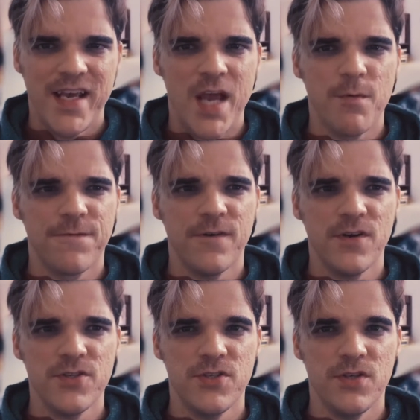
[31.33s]
It
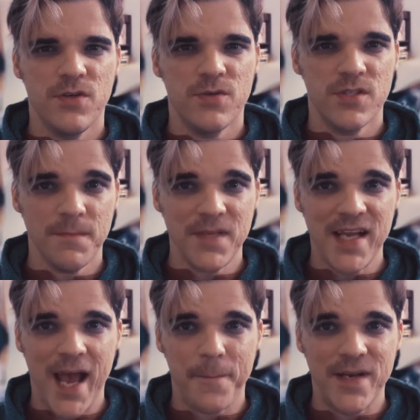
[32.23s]
refers to something
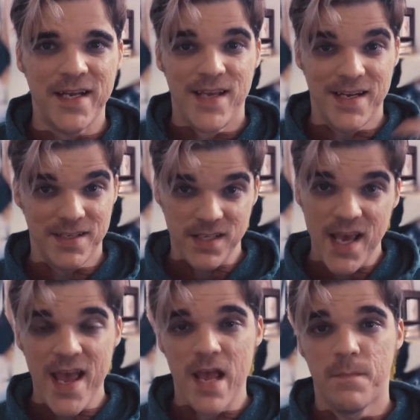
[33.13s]
happening
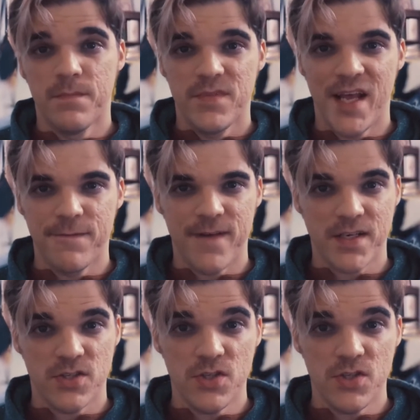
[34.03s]
in-game that affects